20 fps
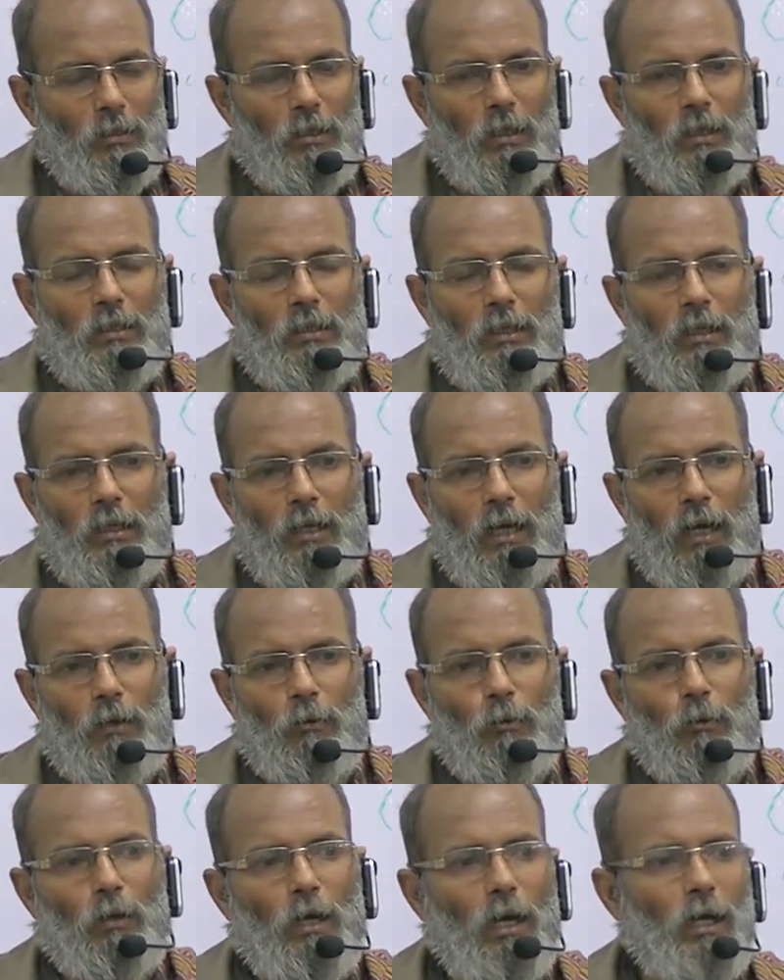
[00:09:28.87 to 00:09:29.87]
that is the
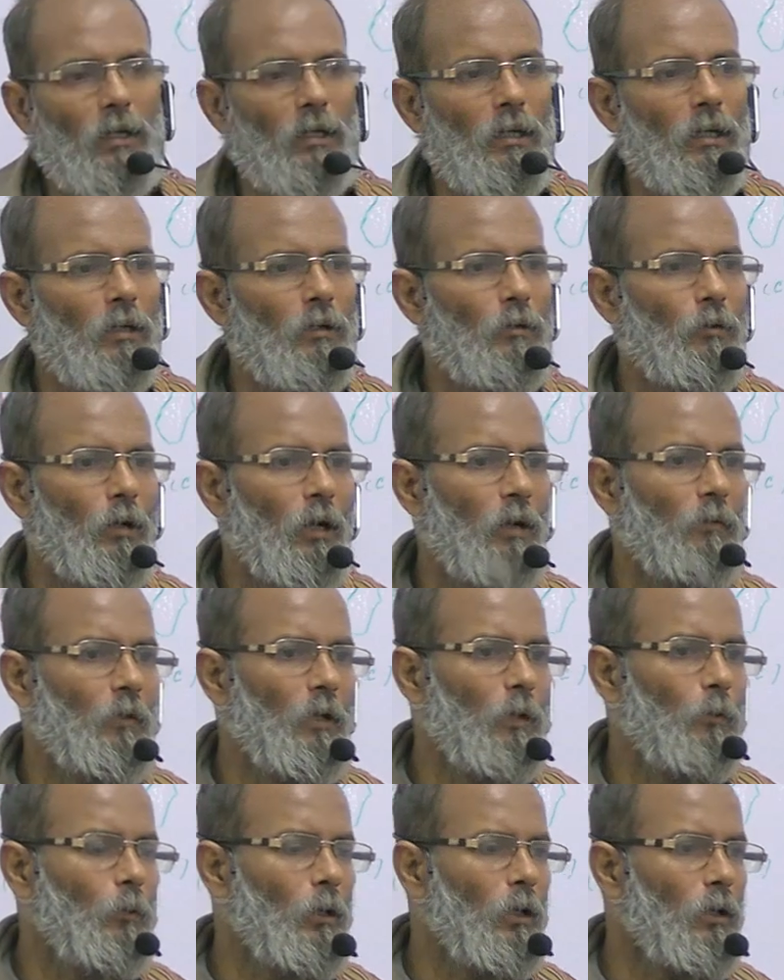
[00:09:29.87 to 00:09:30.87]

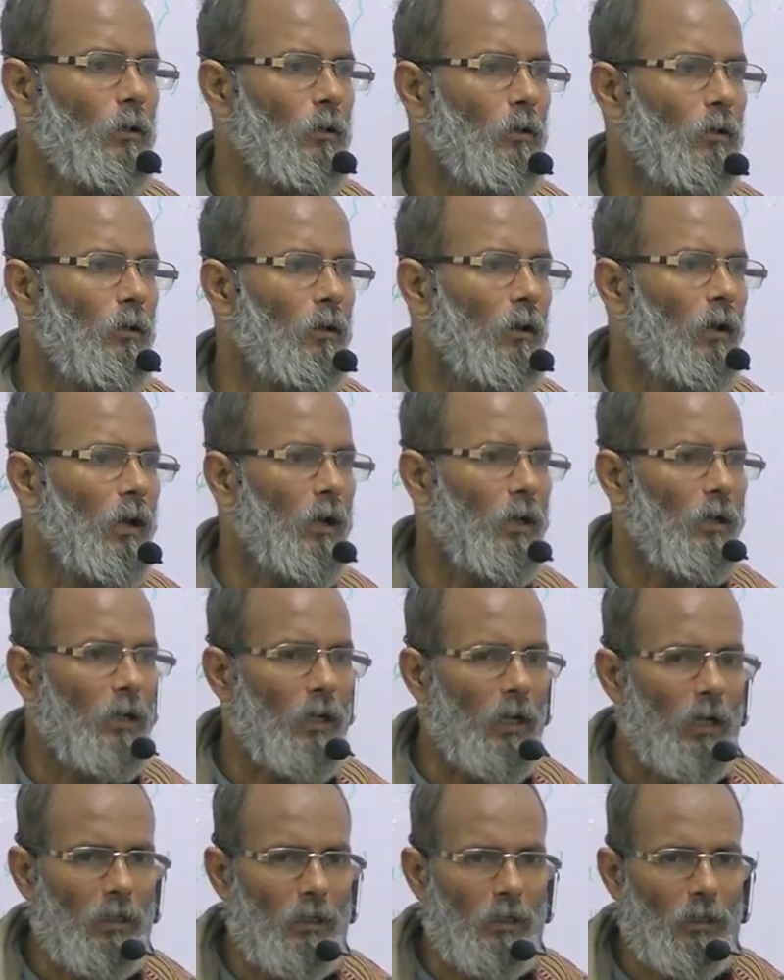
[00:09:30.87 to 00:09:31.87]
talocalcaneonavicular and
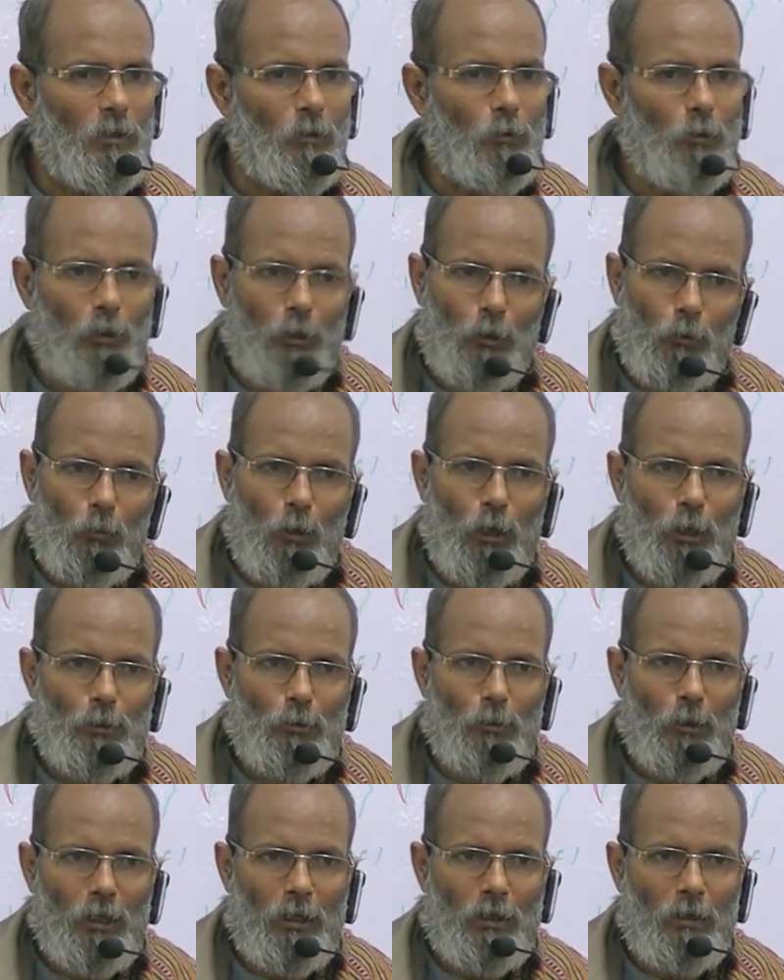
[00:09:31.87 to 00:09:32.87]
calcaneocuboid
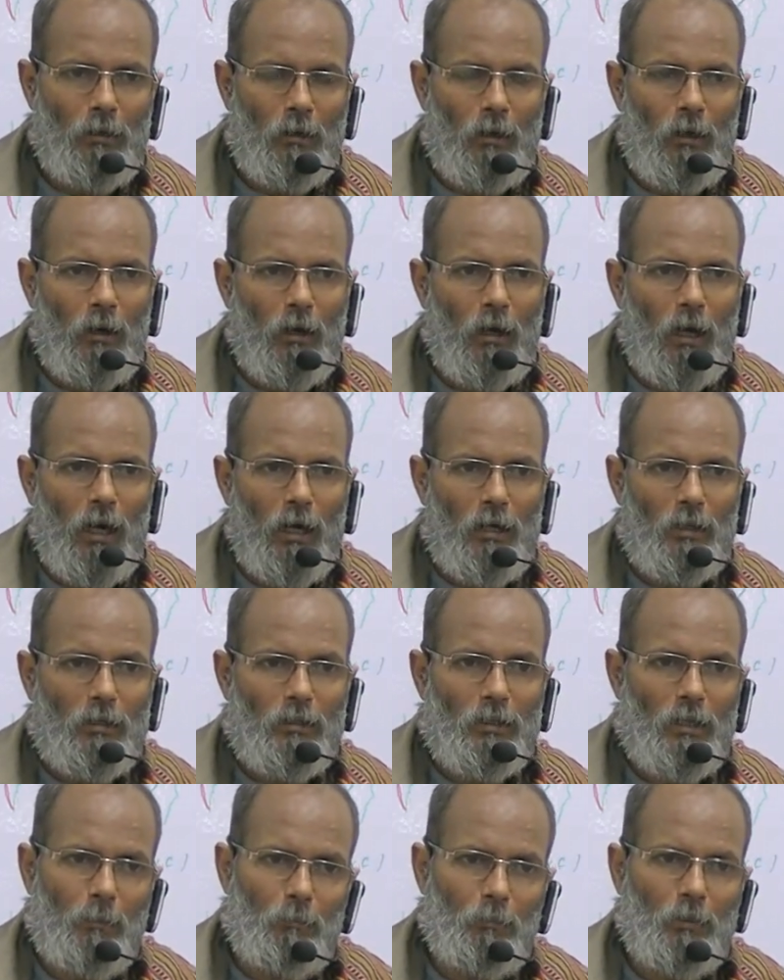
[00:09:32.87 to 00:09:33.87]
joint and the
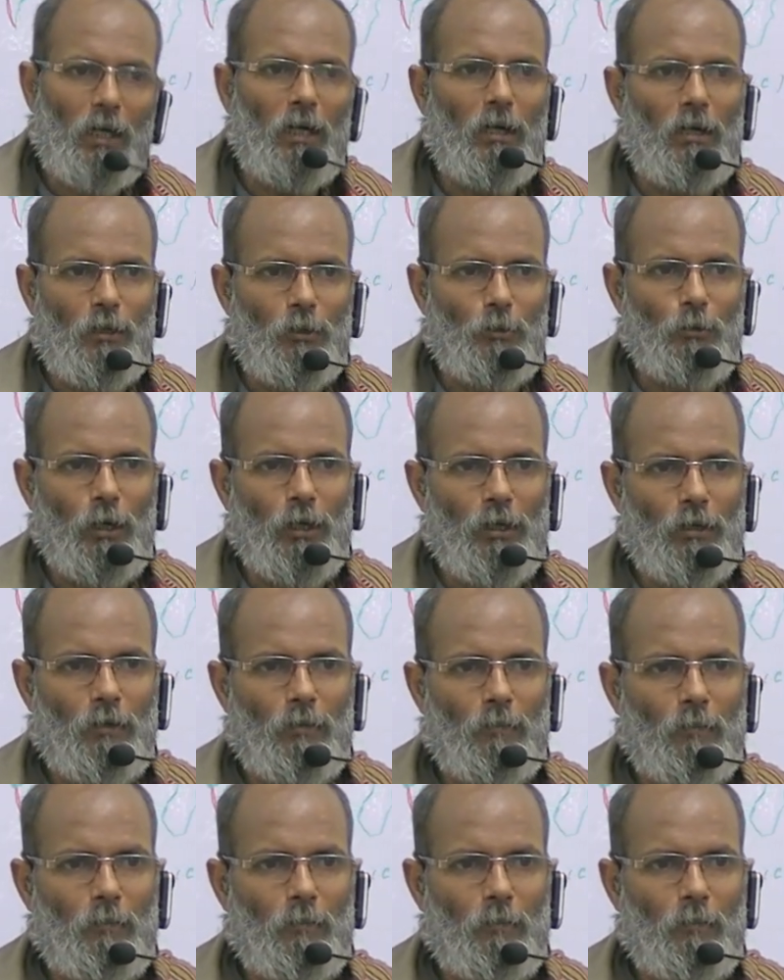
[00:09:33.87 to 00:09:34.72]
subtalar joint.